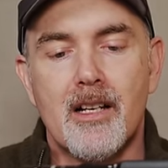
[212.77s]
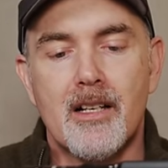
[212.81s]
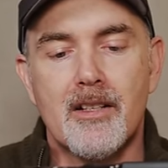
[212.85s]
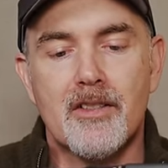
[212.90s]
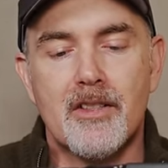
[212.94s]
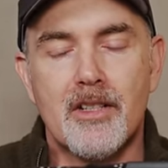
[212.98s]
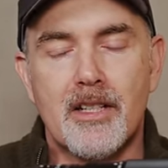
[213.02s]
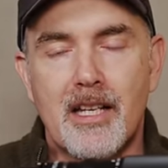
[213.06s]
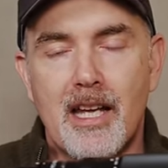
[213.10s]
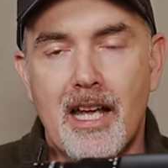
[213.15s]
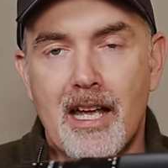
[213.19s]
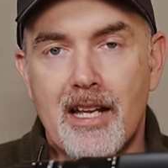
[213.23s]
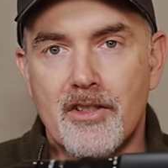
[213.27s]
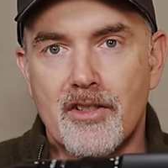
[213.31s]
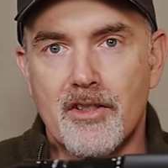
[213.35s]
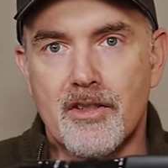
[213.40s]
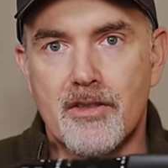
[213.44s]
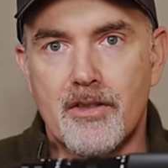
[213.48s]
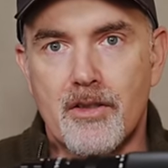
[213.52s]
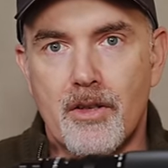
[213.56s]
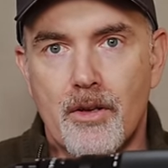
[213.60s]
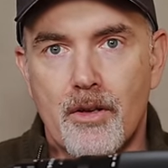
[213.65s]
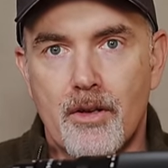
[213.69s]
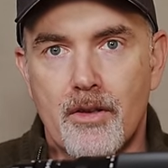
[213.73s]
So you can
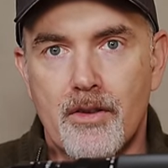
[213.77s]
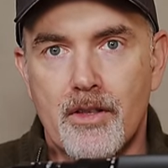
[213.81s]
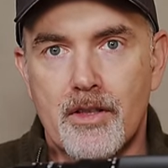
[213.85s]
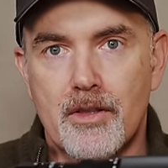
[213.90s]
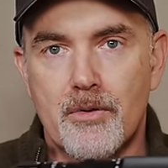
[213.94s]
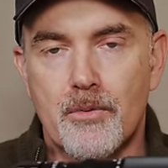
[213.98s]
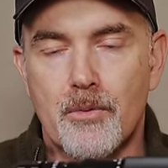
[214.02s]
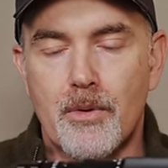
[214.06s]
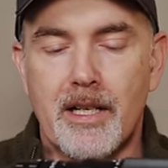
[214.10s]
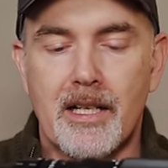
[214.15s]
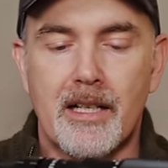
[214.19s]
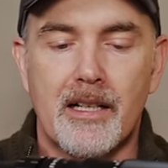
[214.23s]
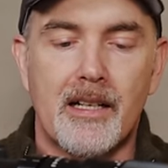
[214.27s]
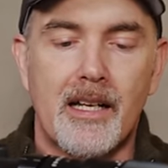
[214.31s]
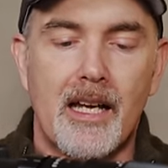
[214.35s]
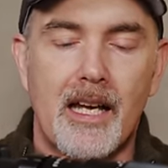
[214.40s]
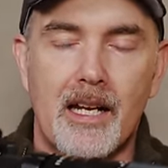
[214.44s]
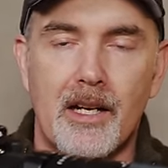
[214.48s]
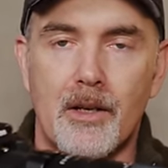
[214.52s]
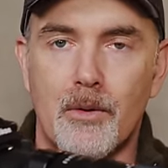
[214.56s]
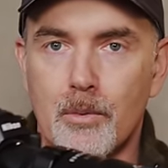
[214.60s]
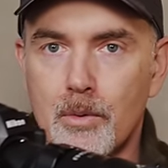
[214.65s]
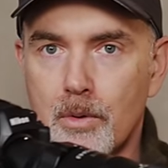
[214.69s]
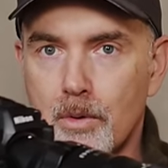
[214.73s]
just turn this ring
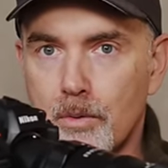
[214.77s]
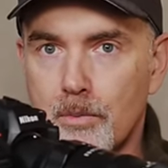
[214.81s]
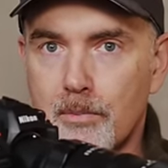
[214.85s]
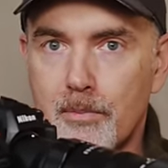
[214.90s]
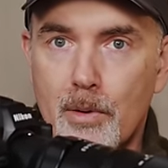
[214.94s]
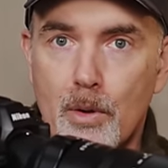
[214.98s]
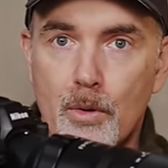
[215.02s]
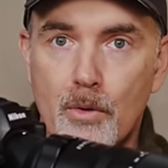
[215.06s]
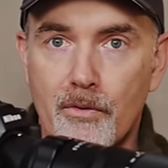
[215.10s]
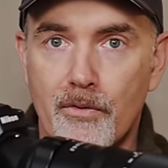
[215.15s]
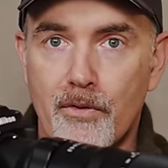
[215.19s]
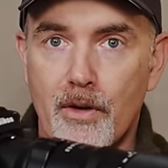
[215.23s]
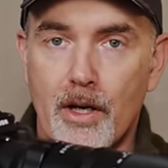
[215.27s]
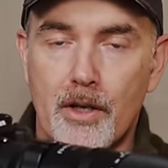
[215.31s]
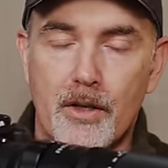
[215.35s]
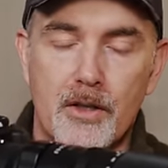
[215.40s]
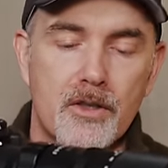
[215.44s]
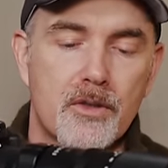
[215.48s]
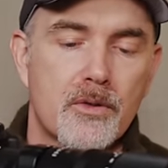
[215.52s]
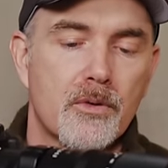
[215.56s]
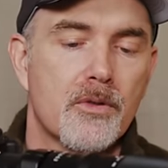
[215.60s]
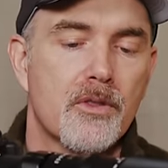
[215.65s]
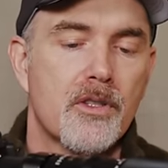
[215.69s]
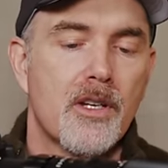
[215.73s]
and it will pull
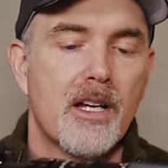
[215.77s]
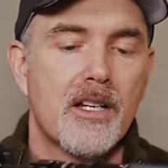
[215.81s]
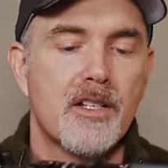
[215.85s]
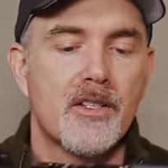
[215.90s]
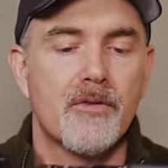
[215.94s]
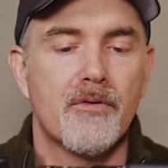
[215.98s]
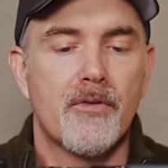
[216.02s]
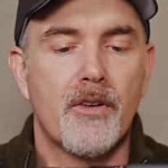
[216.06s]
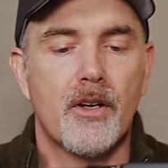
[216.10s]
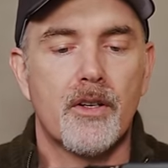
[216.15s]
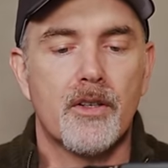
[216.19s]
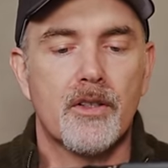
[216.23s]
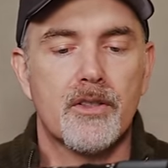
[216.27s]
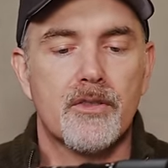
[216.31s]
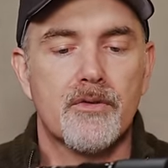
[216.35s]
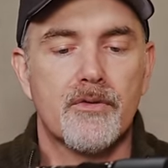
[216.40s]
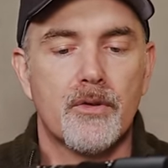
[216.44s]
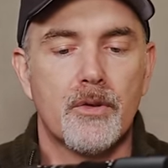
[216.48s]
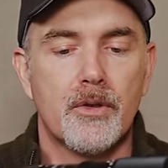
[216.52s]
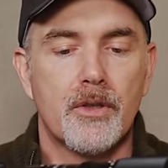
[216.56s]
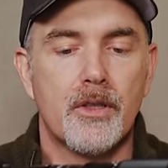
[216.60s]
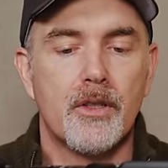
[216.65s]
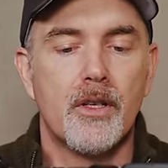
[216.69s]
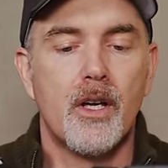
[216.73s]
focus or change focus
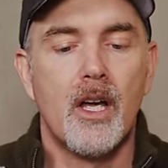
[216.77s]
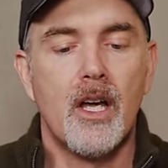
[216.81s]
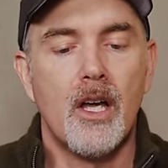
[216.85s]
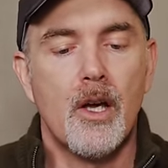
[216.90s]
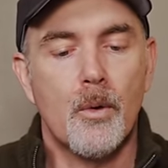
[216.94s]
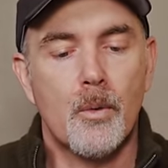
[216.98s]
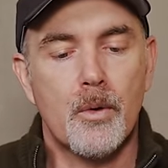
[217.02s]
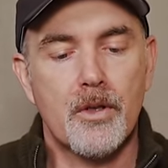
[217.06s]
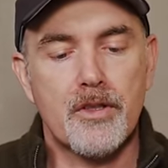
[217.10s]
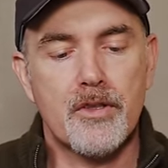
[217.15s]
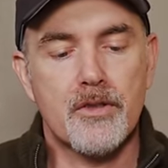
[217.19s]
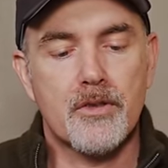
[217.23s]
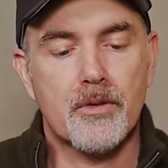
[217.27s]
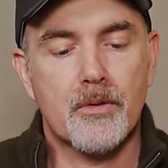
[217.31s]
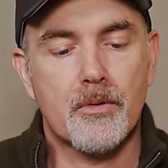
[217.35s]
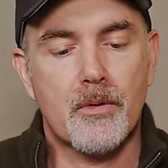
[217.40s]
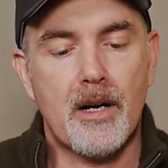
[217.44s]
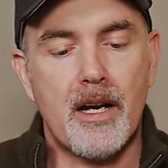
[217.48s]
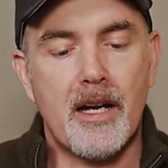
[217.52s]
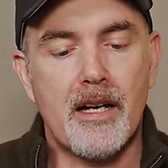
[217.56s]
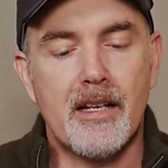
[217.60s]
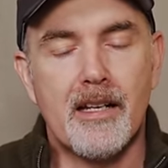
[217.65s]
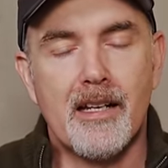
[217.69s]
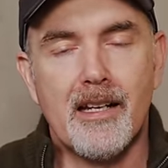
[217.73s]
for you, which is
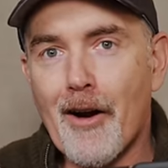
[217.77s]
great.